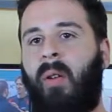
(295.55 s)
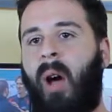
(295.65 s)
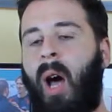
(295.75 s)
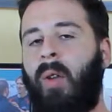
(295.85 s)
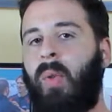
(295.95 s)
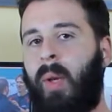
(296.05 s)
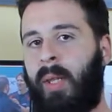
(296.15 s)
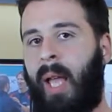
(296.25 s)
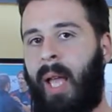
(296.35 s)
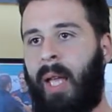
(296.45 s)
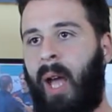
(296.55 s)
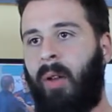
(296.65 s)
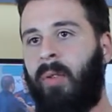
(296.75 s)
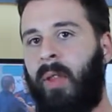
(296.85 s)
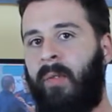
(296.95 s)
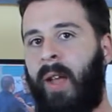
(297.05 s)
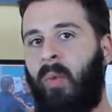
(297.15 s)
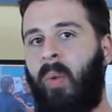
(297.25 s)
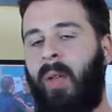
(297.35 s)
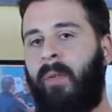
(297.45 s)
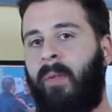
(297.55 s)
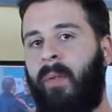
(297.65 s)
how to attack, how to defend, we've